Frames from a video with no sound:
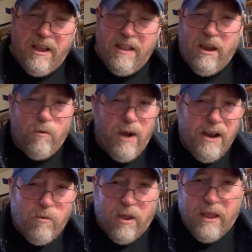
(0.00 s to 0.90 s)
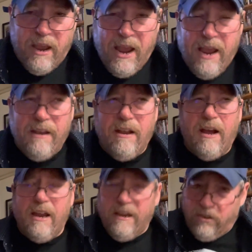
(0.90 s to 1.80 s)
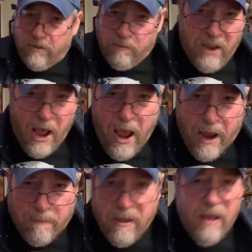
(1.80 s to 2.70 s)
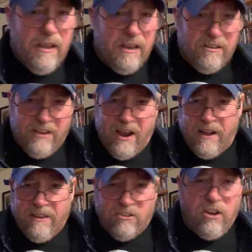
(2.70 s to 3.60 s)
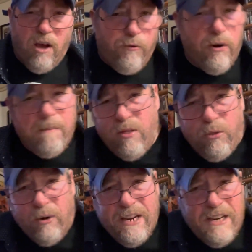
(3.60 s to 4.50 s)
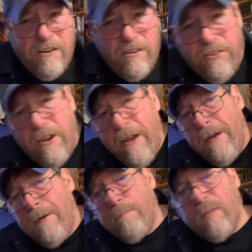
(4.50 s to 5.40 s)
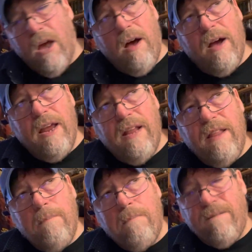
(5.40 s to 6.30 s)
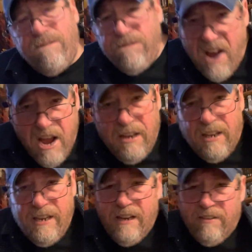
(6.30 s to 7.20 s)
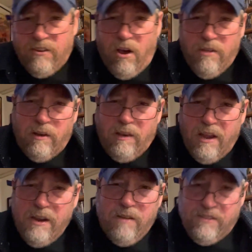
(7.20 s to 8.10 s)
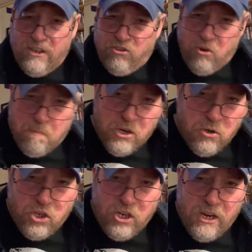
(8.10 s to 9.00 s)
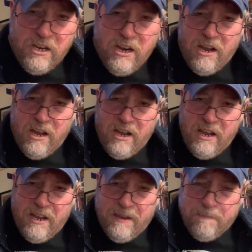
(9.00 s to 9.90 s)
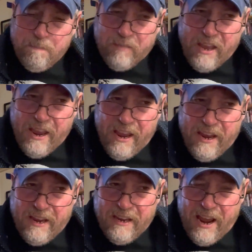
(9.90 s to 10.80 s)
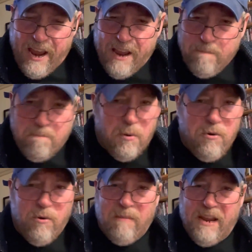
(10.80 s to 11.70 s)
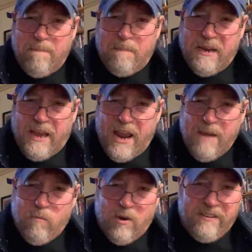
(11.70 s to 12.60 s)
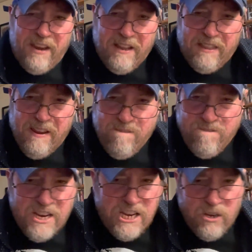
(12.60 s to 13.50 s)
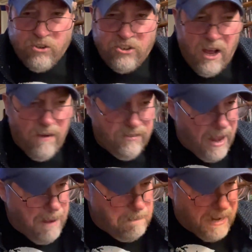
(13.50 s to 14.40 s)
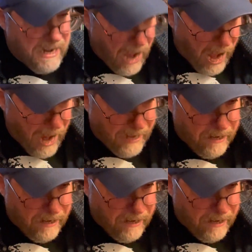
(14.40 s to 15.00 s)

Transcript: they ran with it. And it took some time. It sat on the shelf for about 3 years. But finally it saw the light of distribution, and boom, it became, once it hit the video shelves, MPI,